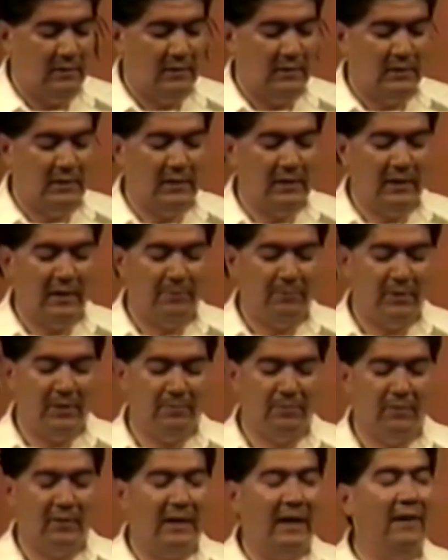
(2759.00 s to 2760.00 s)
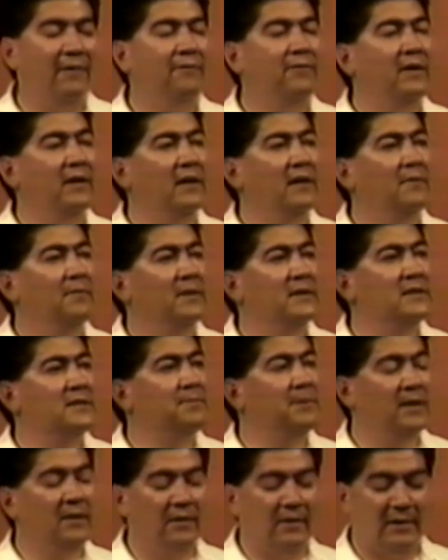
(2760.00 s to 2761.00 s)
He let people laugh at him and
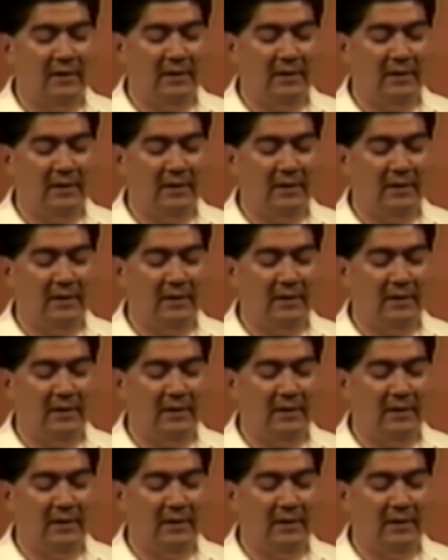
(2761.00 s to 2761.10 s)
spit on